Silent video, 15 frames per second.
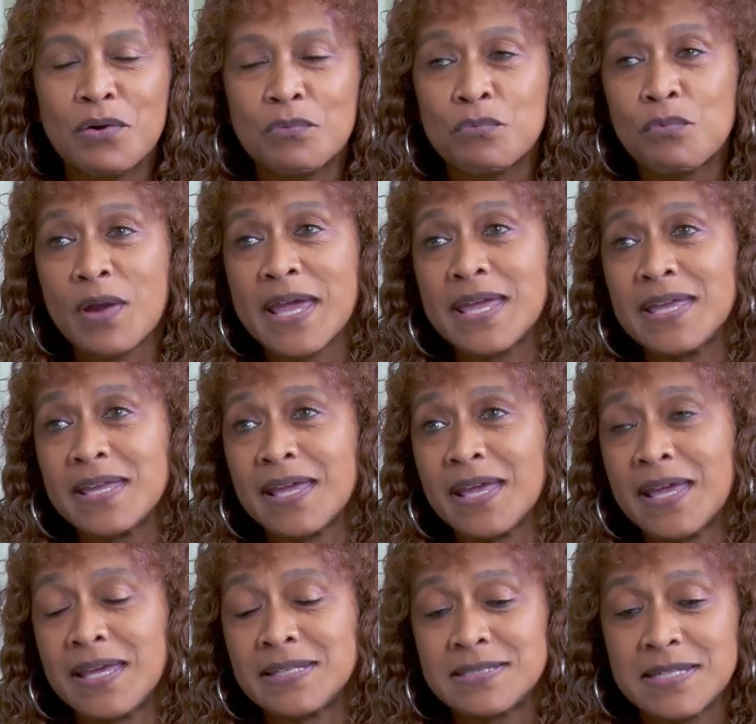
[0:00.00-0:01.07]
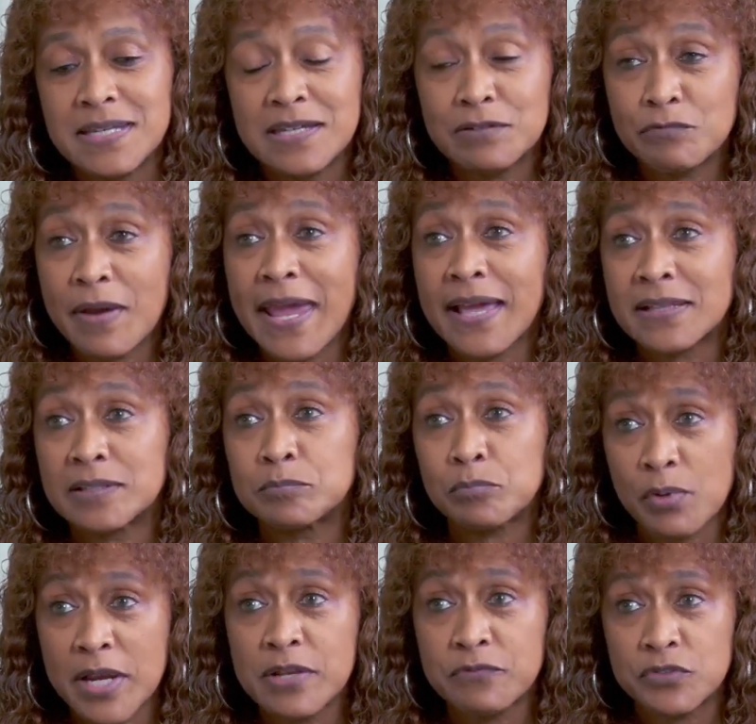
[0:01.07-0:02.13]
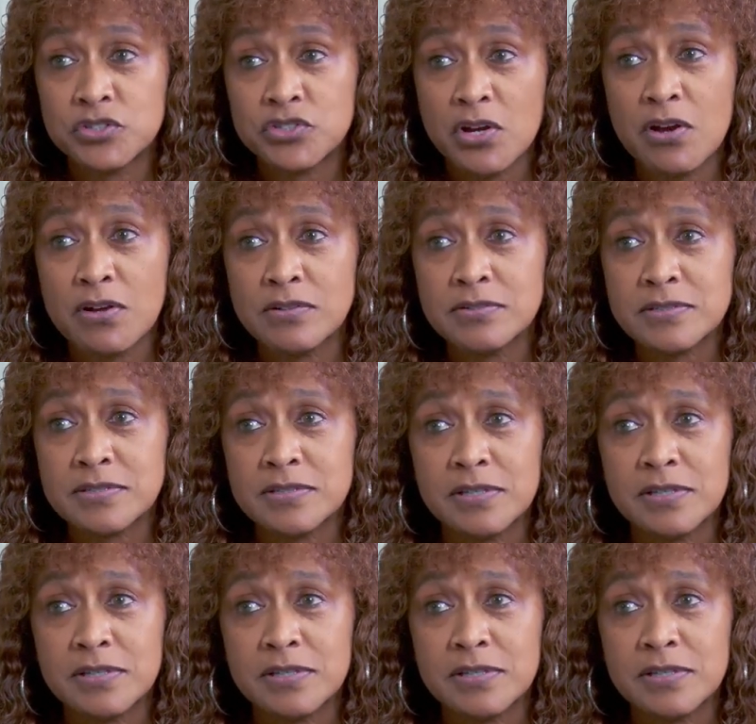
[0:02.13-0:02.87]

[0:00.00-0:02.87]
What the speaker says: Ray and Deacon Raglan prayed for Charles,